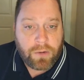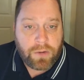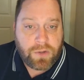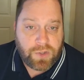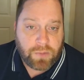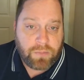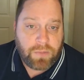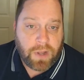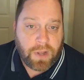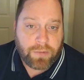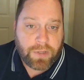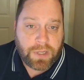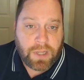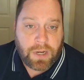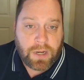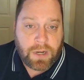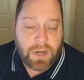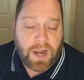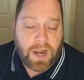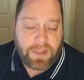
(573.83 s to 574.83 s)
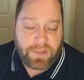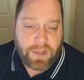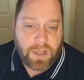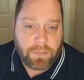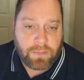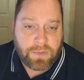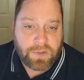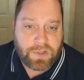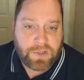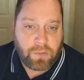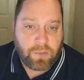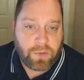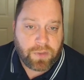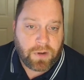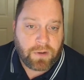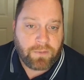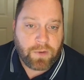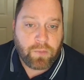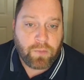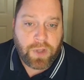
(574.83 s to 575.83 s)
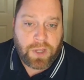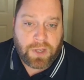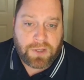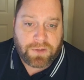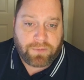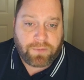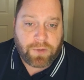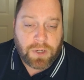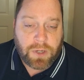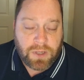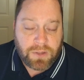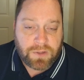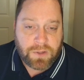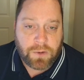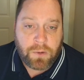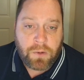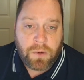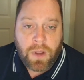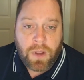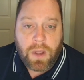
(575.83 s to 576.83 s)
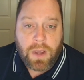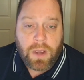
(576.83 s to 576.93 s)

You should be able to get in and out of the embassy within a few weeks if you need to.